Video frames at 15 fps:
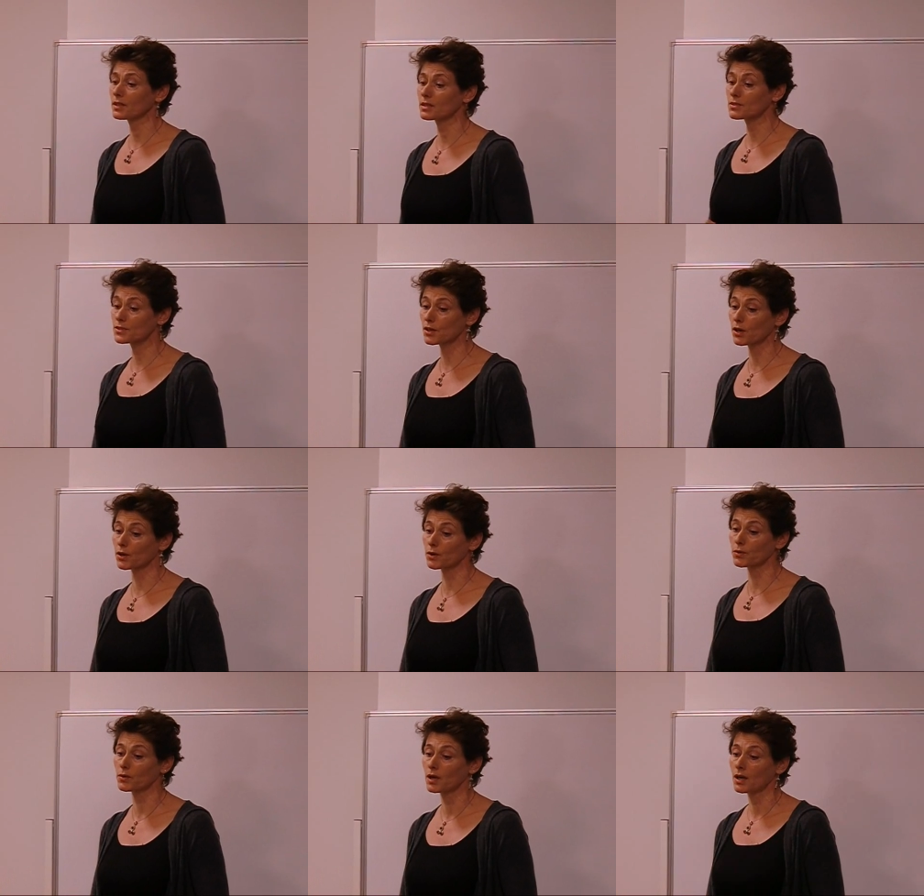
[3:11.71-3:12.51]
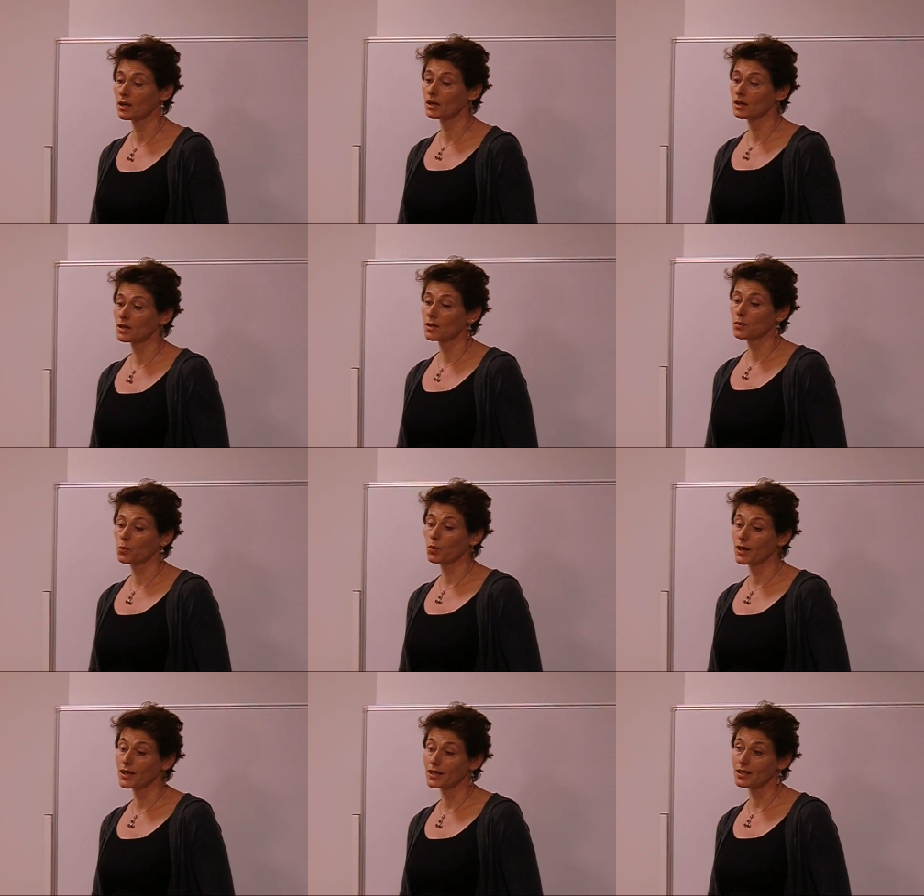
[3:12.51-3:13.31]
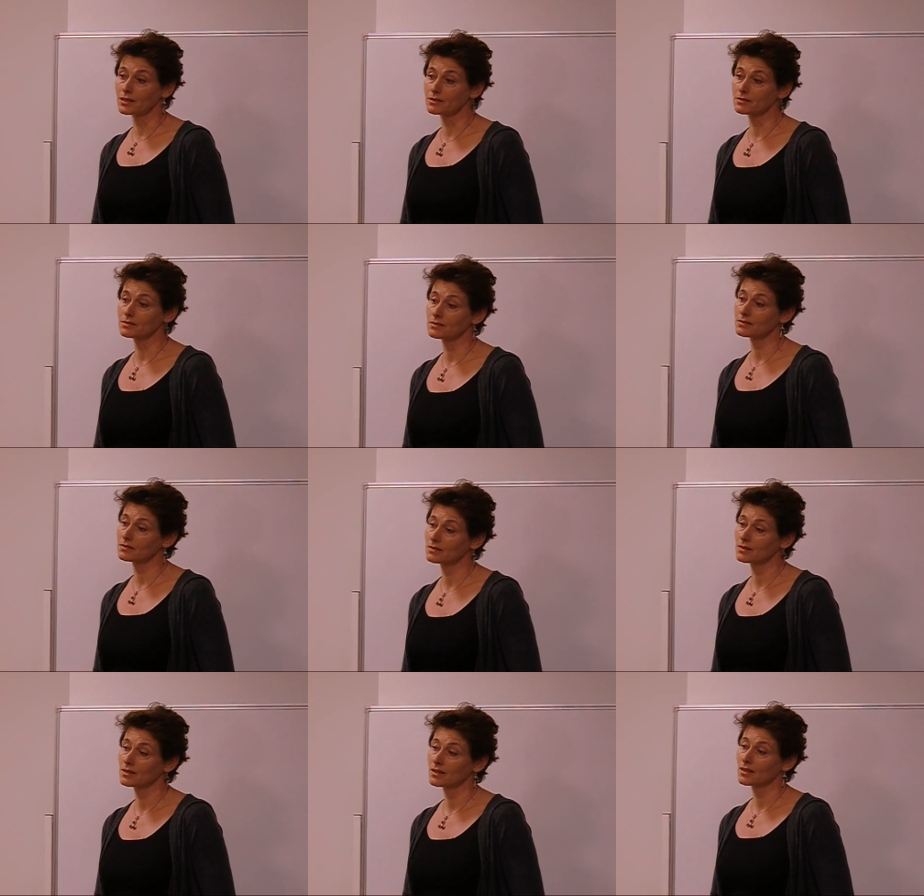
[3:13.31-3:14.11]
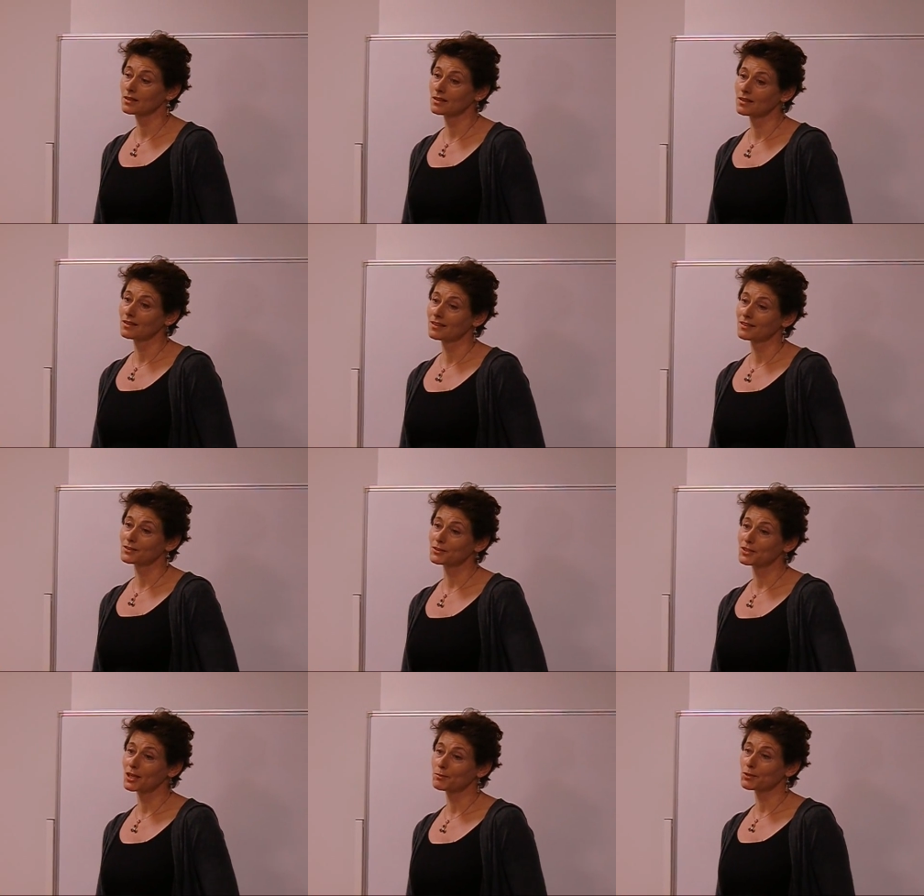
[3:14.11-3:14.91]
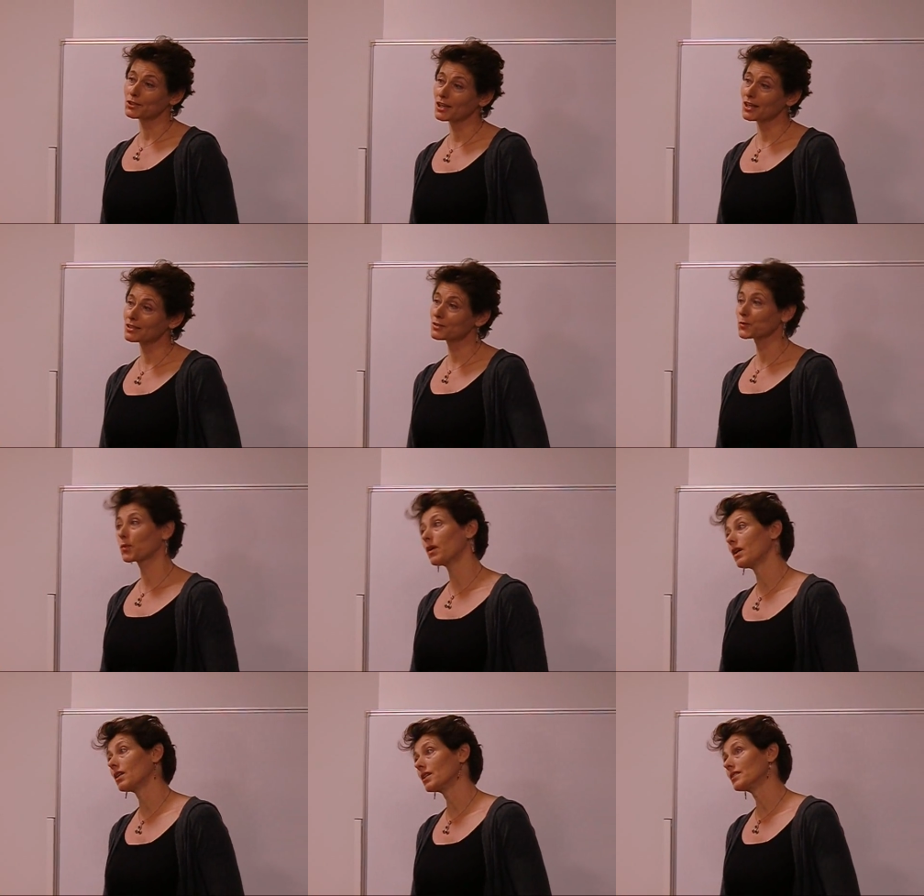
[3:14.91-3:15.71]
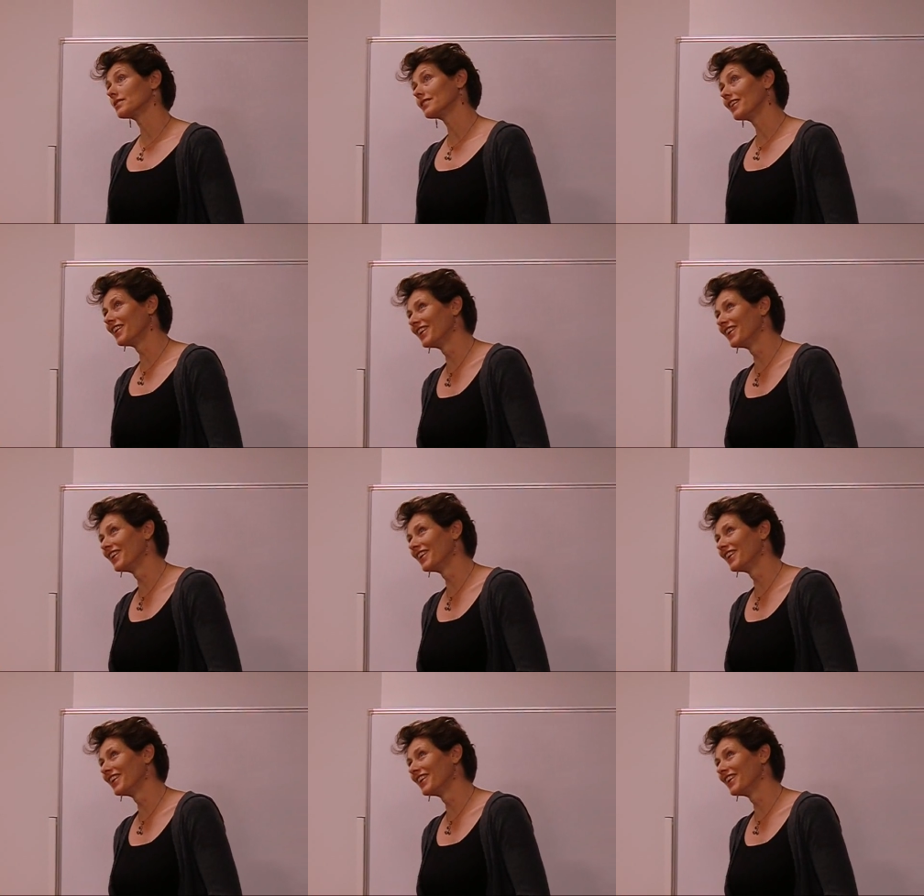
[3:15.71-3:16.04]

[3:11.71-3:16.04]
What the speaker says: So when the Democrats won,